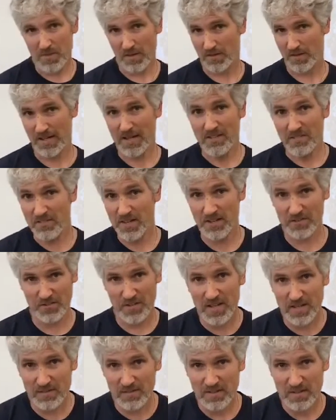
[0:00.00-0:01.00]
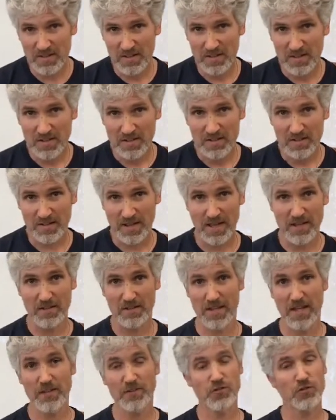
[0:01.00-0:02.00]
Okay, that's it.
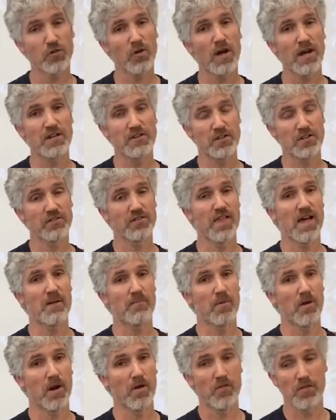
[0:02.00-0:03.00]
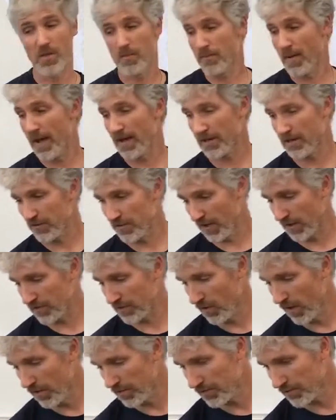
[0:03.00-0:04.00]
Let, us try just that part with the backing track.
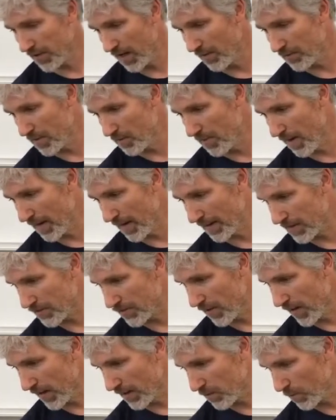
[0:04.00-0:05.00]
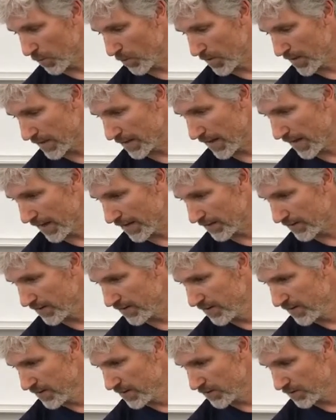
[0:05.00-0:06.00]
So I'll stop the backing track when we get
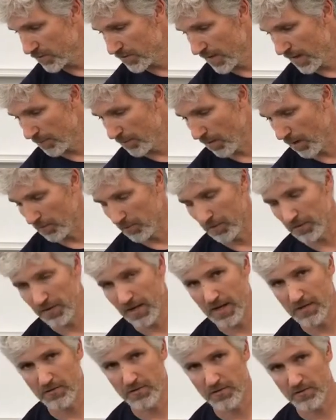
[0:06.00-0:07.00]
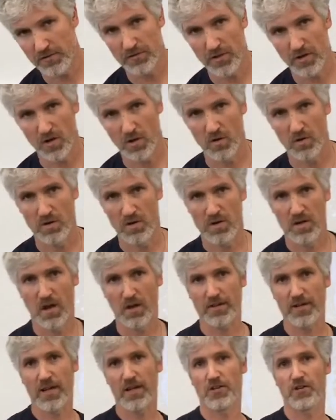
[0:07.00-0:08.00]
to that part, but nice and slow,
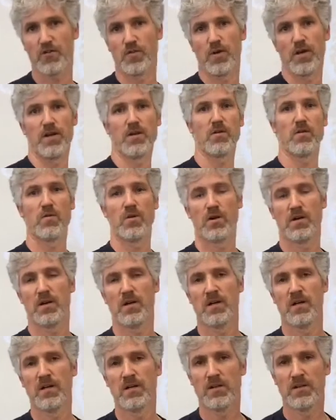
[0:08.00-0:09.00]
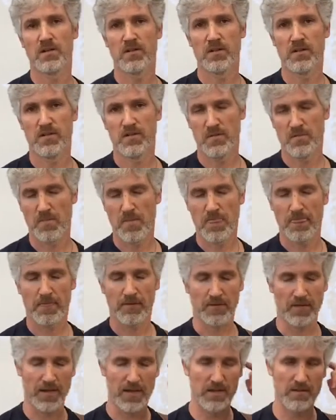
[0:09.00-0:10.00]
I'll count you in.
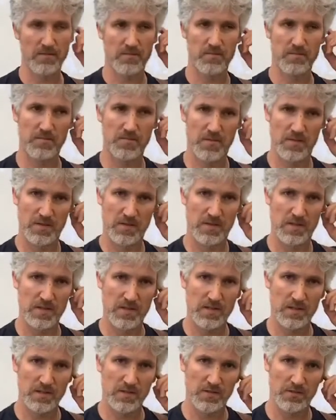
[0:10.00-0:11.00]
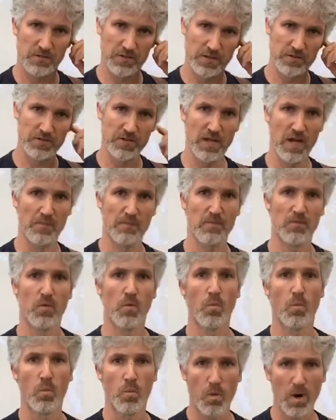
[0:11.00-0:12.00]
Okay? Listen up.
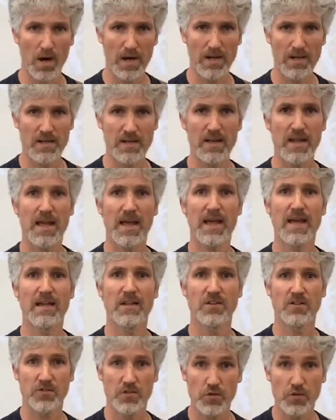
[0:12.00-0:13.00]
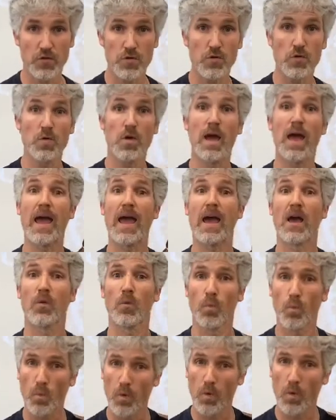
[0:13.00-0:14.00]
One and two
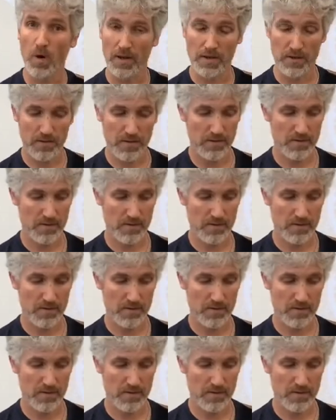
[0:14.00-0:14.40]
and one.